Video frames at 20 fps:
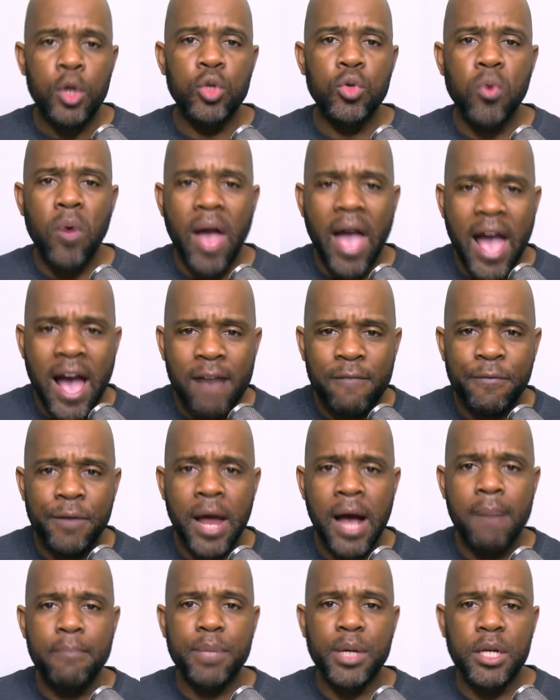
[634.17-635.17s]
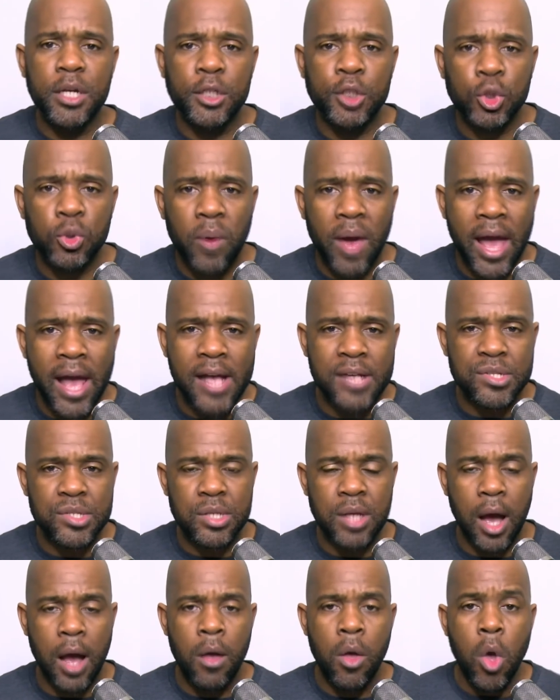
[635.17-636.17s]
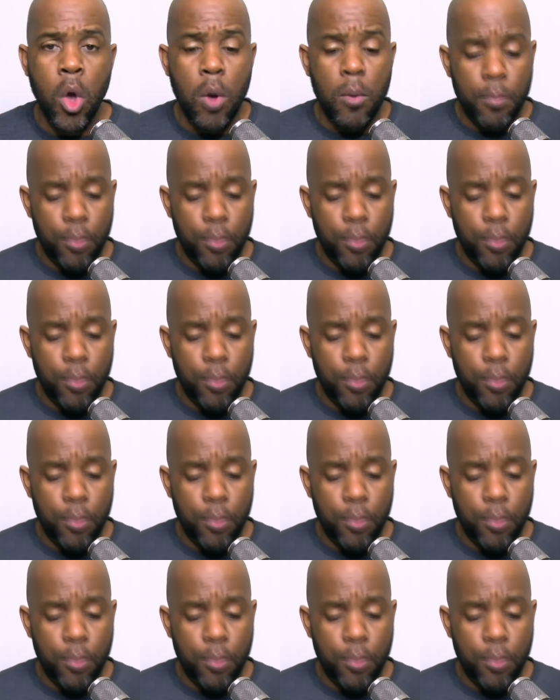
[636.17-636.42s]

You have not because you ask not.